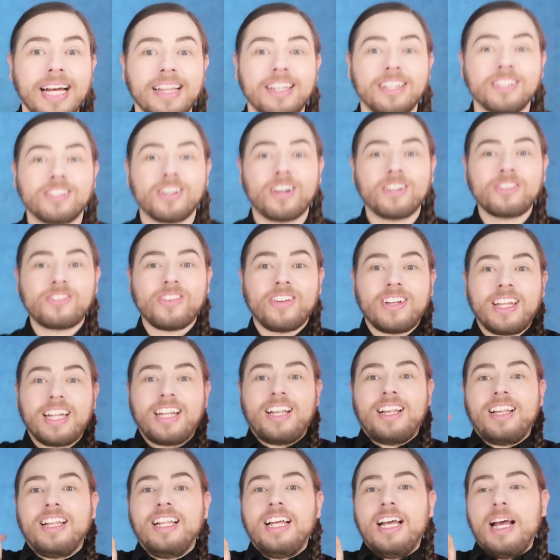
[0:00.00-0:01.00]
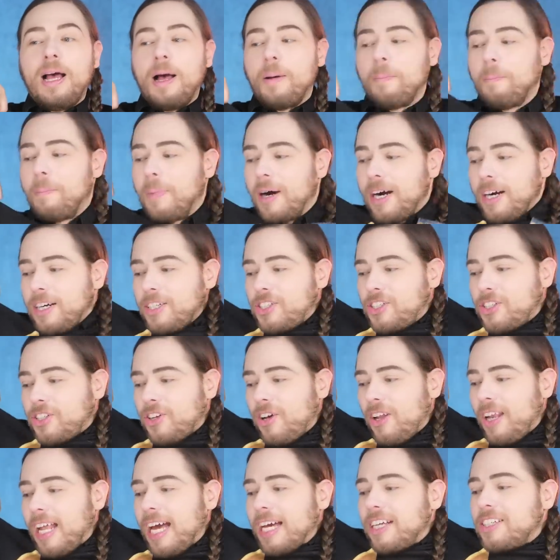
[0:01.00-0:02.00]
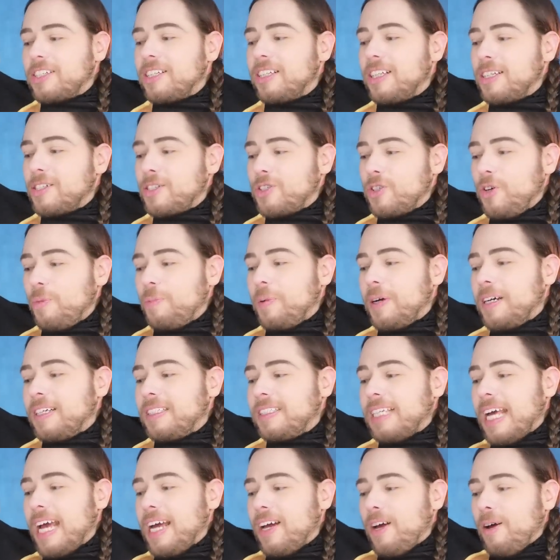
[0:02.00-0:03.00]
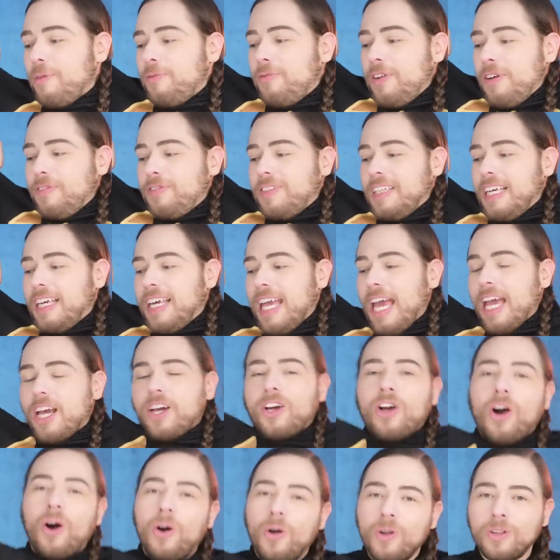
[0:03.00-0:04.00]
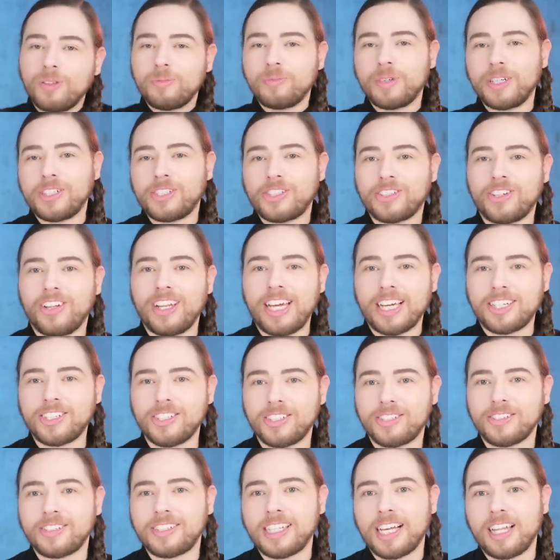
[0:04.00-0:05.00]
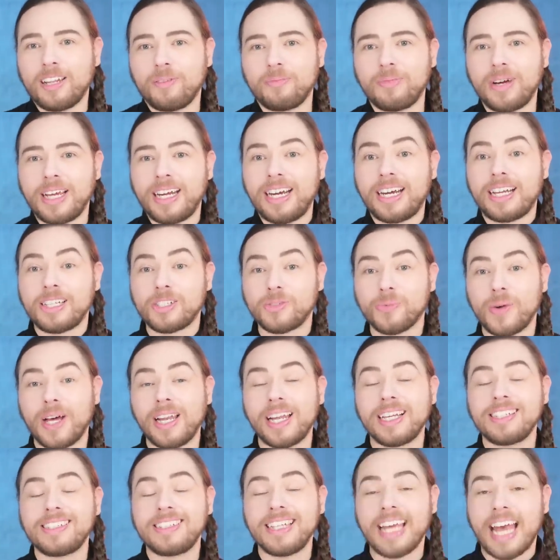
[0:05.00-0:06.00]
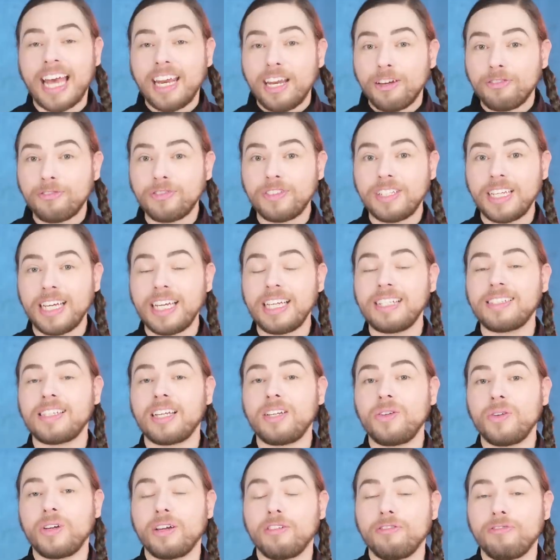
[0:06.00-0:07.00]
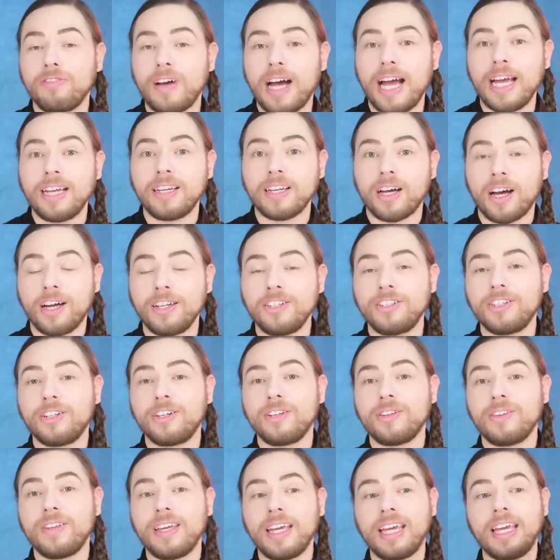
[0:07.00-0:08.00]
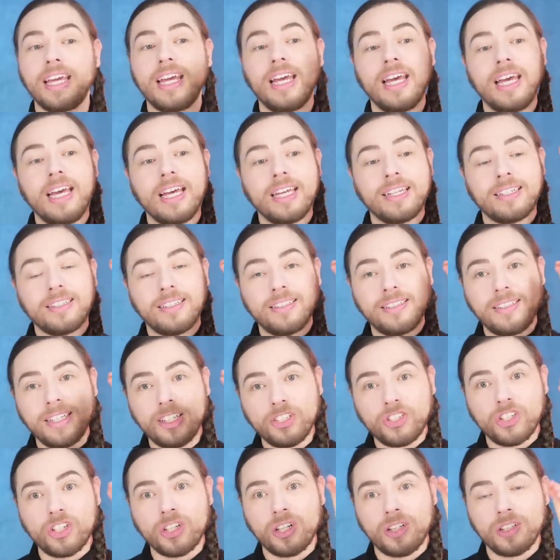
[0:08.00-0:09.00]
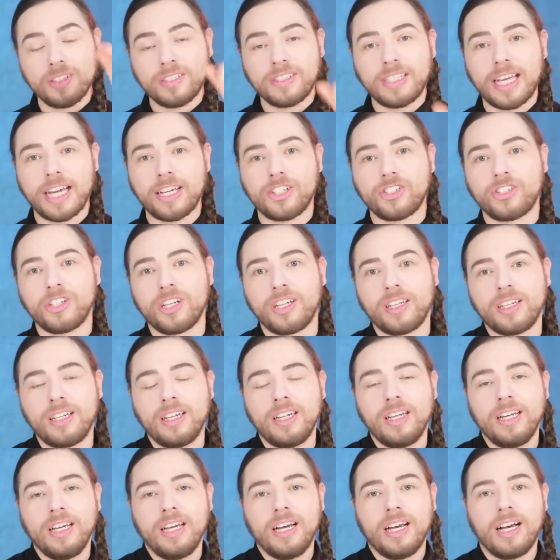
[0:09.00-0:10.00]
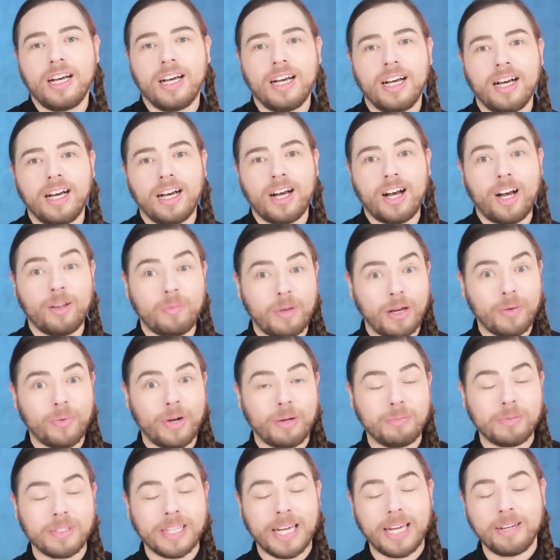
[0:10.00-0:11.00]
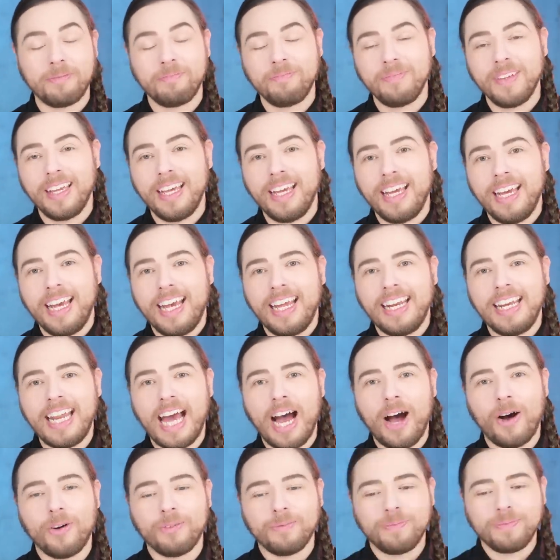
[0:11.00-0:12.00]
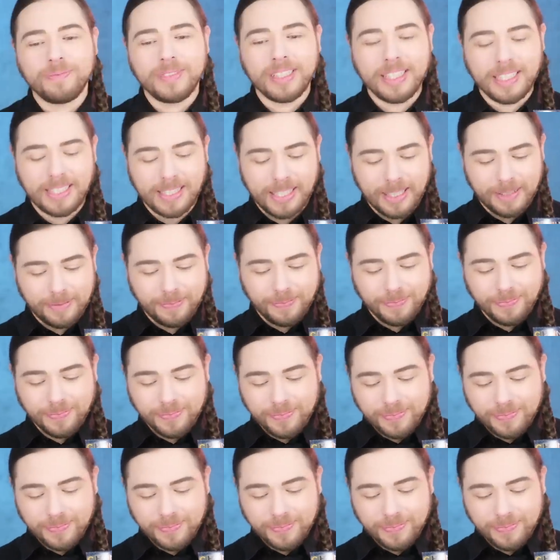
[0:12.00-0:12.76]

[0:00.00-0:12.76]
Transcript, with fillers: There's also a little merch collection, the Super Dacob 50K Gold merch collection to celebrate it, as well as the NFTs that you can find under the digital section on my website. Now, listen.